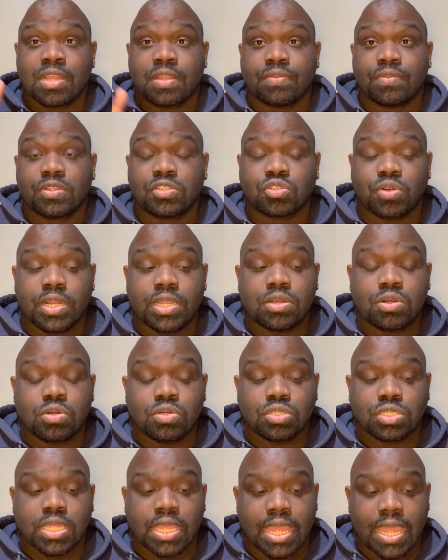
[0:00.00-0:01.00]
the
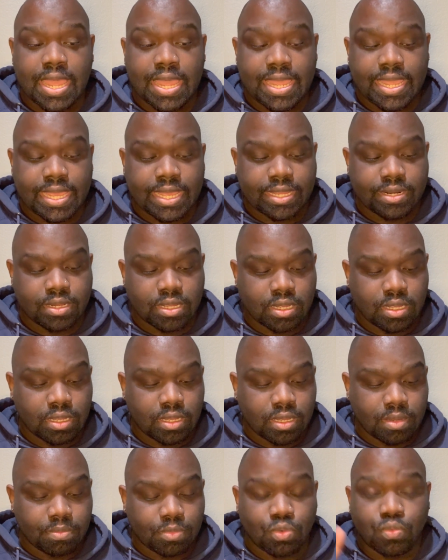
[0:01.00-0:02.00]
traitors and
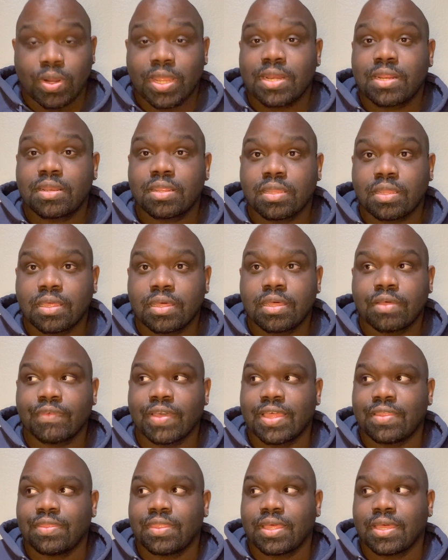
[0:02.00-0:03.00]
um, ready to love
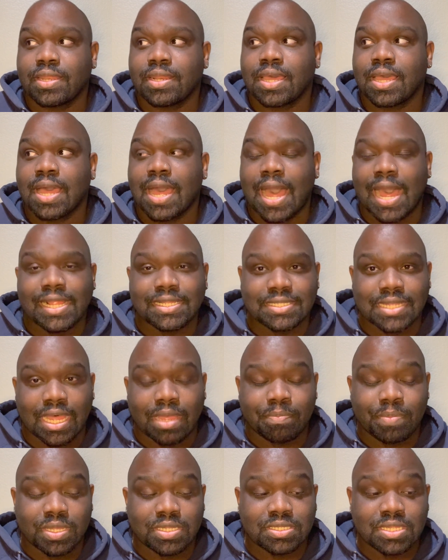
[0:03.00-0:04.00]
and then hot
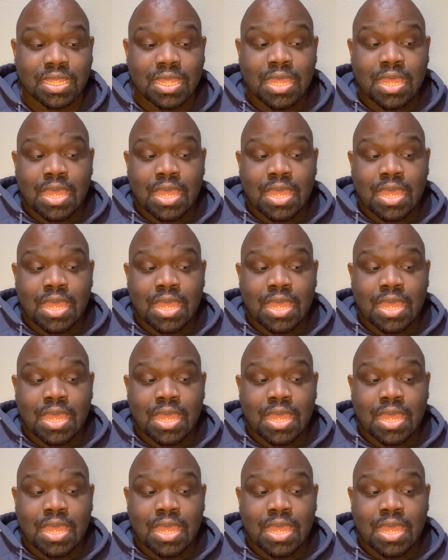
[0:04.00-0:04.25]
topics.